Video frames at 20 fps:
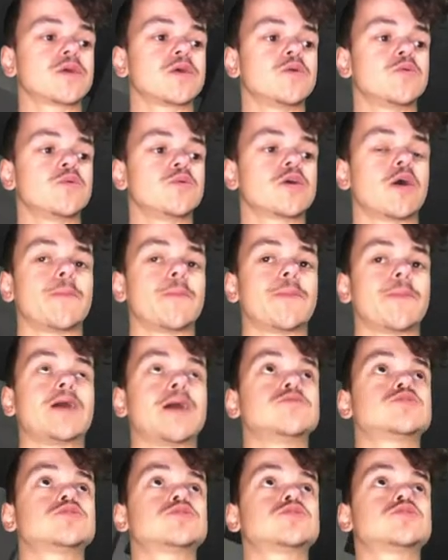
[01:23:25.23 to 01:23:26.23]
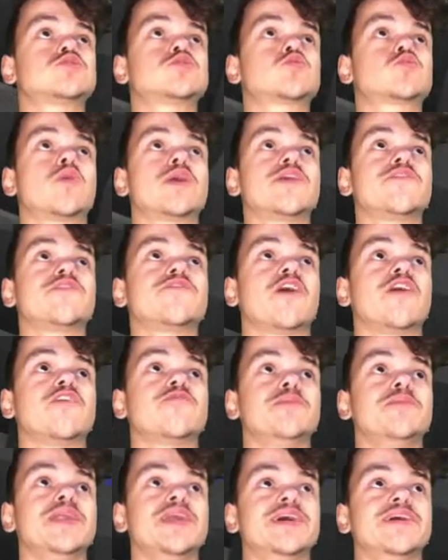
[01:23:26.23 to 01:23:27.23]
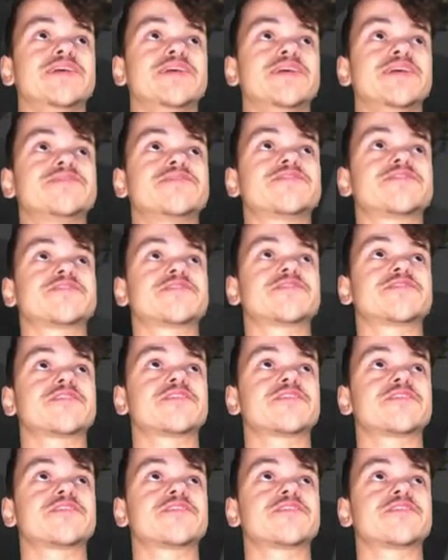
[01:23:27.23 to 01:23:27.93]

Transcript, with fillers: We got about 25 minutes.